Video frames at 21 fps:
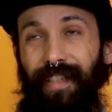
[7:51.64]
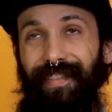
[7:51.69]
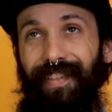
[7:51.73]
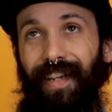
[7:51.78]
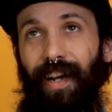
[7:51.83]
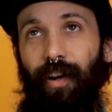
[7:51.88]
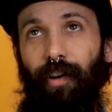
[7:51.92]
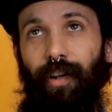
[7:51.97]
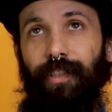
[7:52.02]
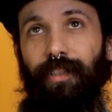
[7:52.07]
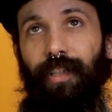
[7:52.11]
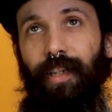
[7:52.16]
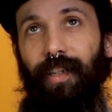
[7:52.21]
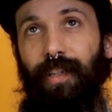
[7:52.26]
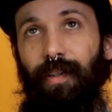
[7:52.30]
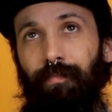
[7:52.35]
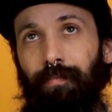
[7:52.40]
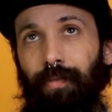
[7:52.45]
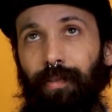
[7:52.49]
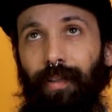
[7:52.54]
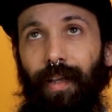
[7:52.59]
dare I say,
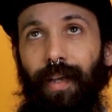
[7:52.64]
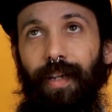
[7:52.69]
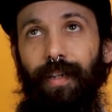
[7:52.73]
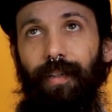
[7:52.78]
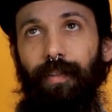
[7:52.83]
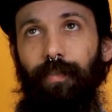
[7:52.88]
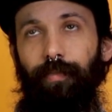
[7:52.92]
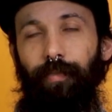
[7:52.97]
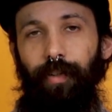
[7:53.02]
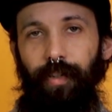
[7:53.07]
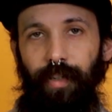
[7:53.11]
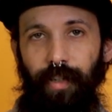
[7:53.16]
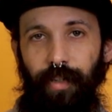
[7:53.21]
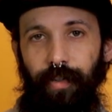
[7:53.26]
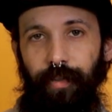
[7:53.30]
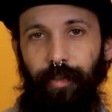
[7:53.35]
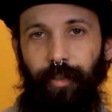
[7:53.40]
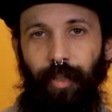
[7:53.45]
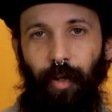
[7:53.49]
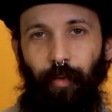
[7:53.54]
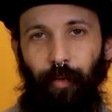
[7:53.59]
complained for
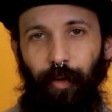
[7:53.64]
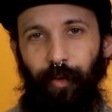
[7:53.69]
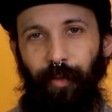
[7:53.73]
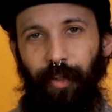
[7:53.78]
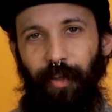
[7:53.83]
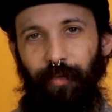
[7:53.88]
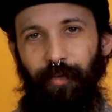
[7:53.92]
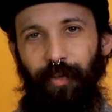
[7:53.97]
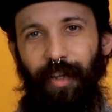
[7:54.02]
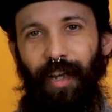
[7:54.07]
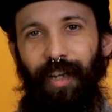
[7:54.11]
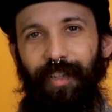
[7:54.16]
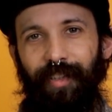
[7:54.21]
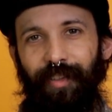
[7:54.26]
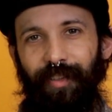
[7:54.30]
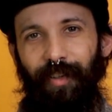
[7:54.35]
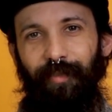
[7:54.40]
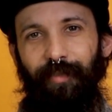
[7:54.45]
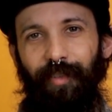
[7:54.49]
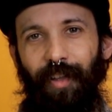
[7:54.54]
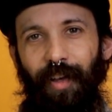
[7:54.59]
years that we don't give you guys
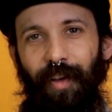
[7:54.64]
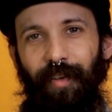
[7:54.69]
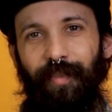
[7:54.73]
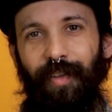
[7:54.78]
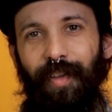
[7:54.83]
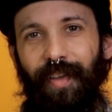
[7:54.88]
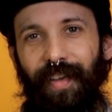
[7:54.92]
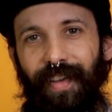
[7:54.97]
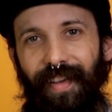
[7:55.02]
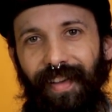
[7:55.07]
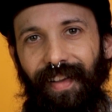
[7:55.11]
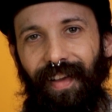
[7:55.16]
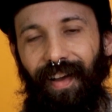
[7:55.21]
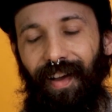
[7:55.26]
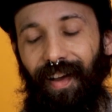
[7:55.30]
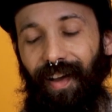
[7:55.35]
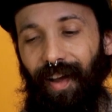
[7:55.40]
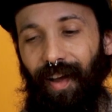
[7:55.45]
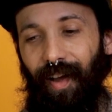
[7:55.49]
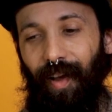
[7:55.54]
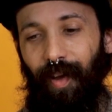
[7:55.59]
enough love.
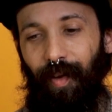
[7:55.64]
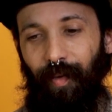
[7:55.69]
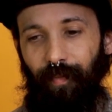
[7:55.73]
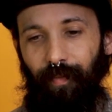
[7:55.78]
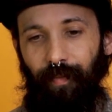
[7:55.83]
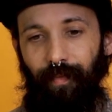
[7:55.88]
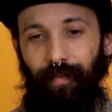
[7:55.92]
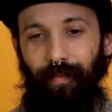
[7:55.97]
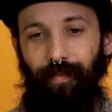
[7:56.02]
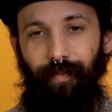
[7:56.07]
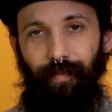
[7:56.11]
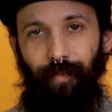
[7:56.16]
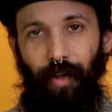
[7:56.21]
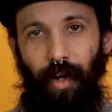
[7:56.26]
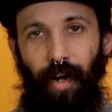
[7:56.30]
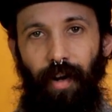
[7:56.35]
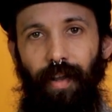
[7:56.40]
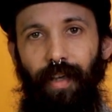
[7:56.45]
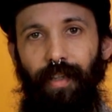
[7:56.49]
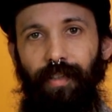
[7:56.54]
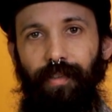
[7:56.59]

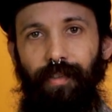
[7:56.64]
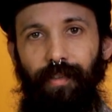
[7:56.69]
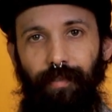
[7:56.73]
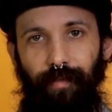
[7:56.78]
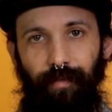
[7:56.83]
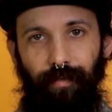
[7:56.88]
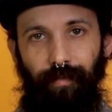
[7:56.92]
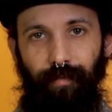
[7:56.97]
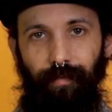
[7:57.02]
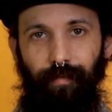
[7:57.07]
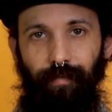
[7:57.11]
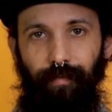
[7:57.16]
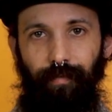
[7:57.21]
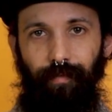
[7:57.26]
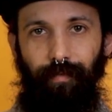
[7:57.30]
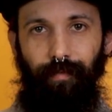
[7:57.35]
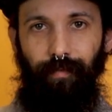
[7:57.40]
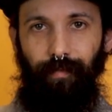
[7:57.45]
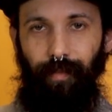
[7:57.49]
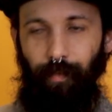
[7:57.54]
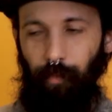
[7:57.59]
Here it is.
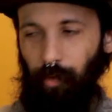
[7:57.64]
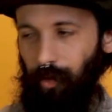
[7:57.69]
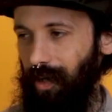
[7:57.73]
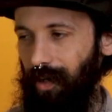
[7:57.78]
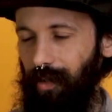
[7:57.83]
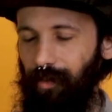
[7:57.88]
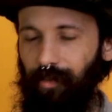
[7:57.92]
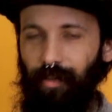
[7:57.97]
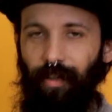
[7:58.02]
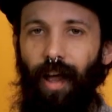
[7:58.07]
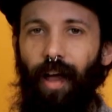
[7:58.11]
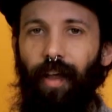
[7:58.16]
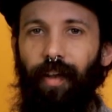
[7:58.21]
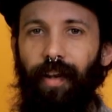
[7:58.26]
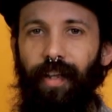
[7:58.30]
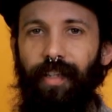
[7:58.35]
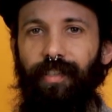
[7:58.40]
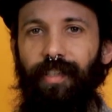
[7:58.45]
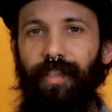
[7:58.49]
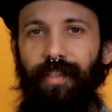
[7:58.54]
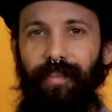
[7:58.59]
We're getting into the
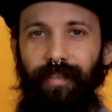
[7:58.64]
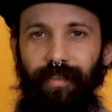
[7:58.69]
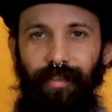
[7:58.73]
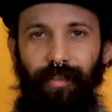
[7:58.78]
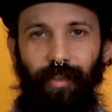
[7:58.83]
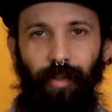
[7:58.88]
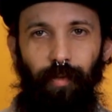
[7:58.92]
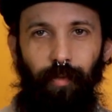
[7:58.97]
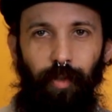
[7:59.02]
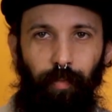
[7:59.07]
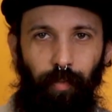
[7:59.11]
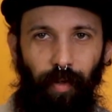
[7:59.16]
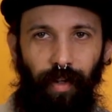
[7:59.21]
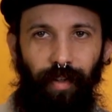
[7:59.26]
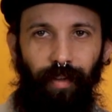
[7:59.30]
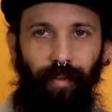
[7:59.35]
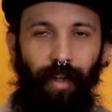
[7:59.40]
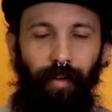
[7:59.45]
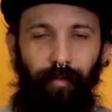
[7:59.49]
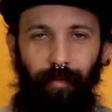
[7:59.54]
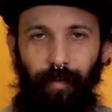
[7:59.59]
holiday season, so we're
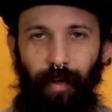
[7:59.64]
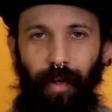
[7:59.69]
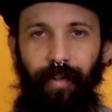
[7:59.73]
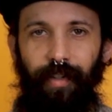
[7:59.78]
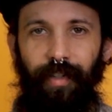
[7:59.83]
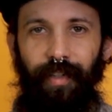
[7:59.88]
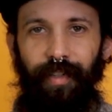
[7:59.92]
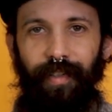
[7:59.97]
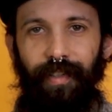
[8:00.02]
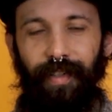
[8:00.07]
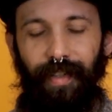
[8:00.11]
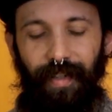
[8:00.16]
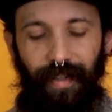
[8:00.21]
spreading love around here.